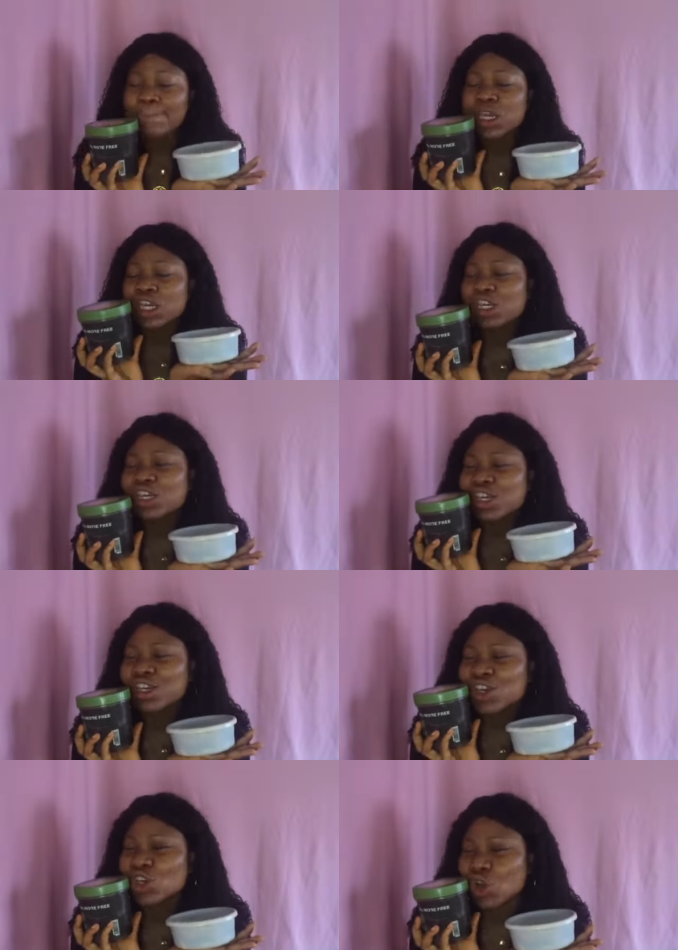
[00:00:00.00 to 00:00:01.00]

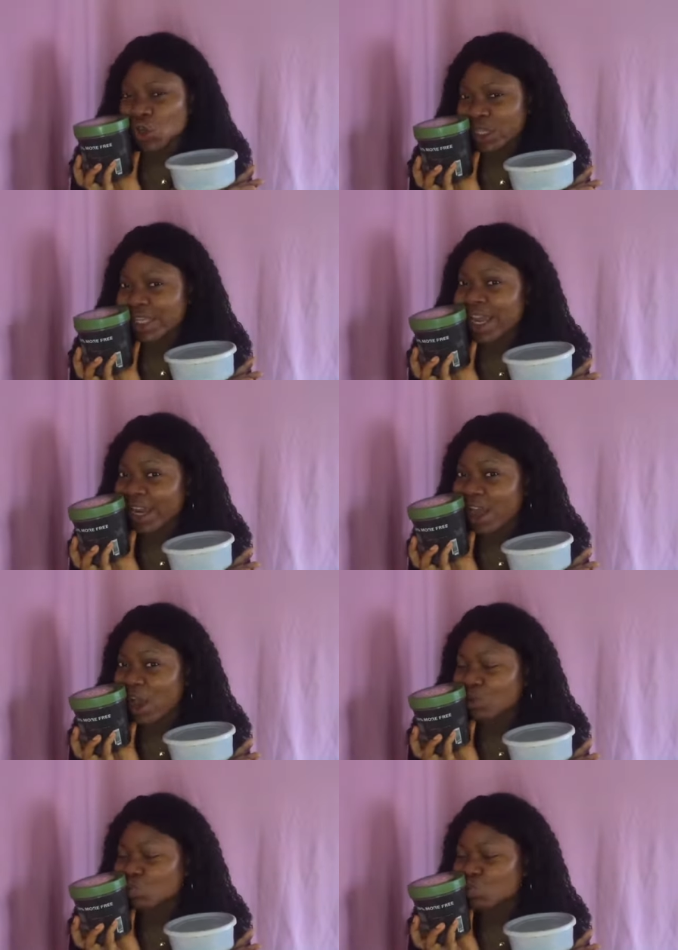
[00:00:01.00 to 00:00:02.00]
big container